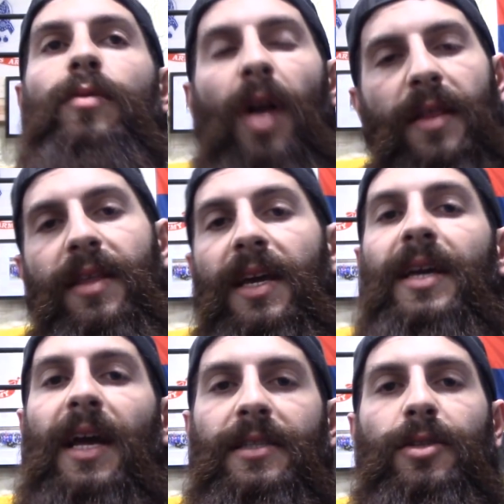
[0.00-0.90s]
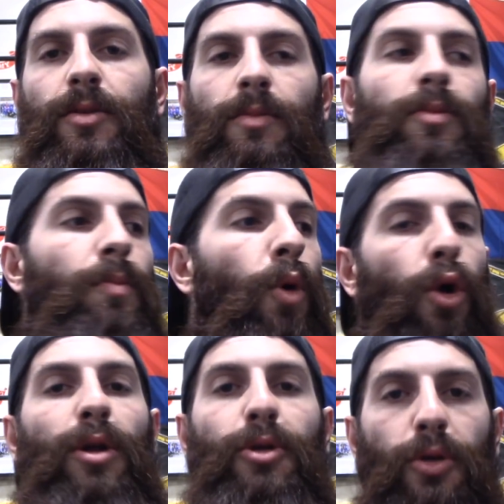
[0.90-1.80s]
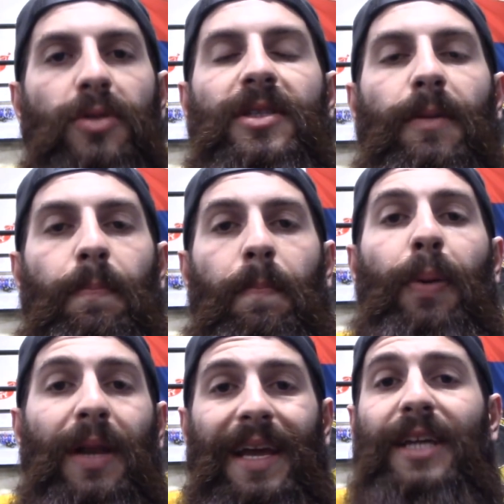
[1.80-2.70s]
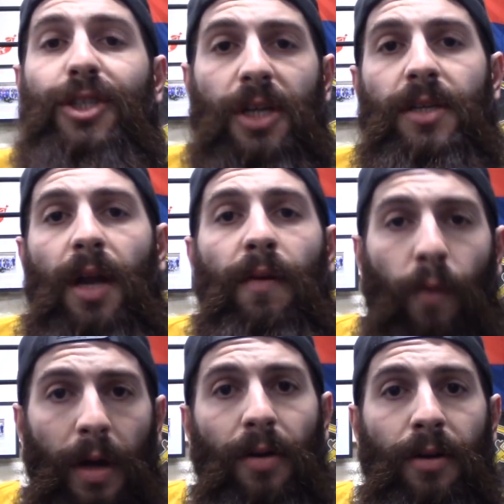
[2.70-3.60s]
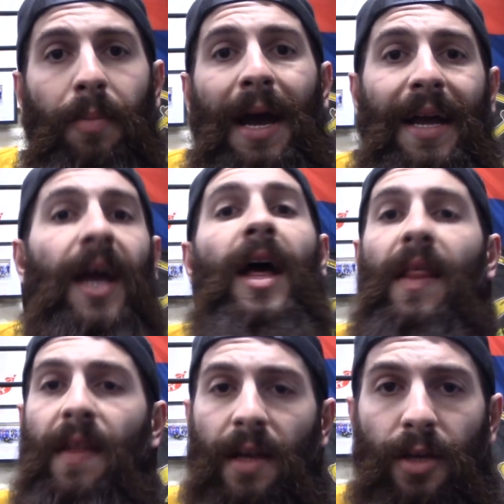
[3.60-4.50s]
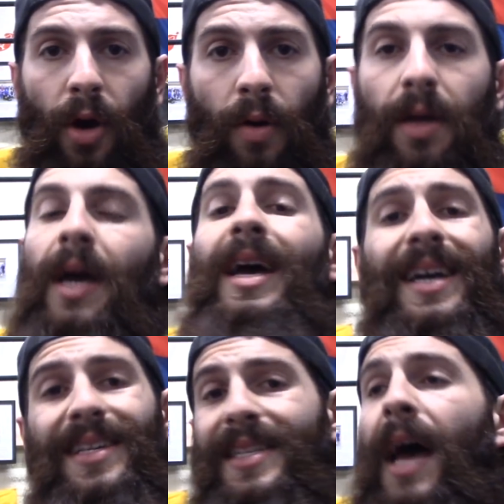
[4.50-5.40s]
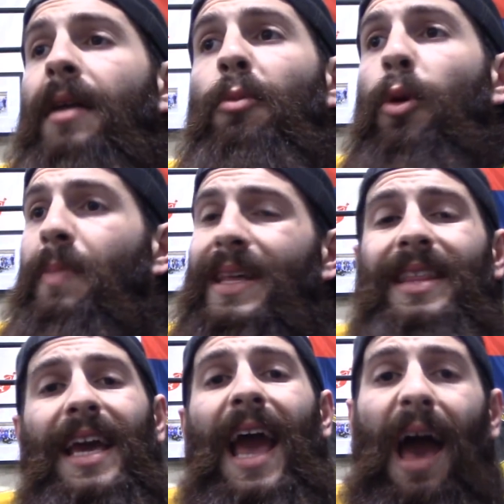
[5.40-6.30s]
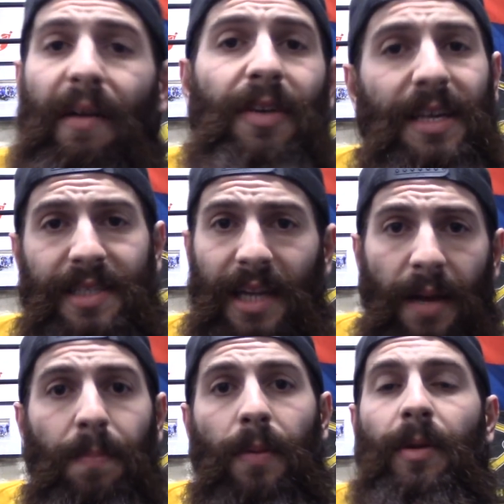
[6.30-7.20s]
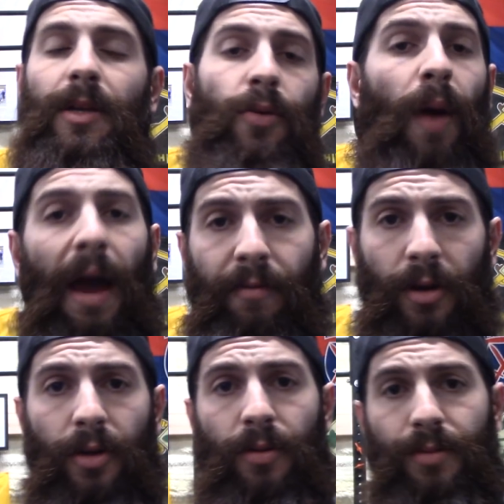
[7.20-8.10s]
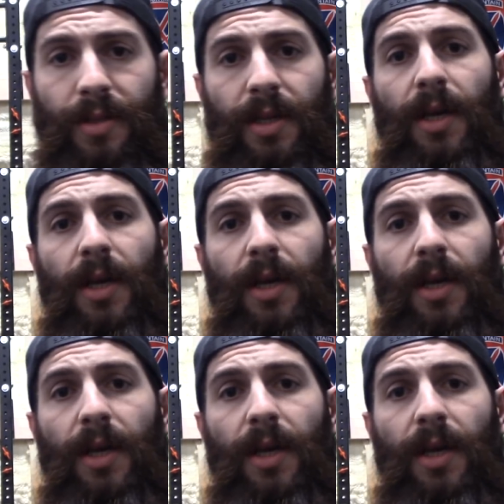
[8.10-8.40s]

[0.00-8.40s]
nothing gets you more used to putting a shit ton of weight on your back than a yoke, because that will be the heaviest implement you ever use.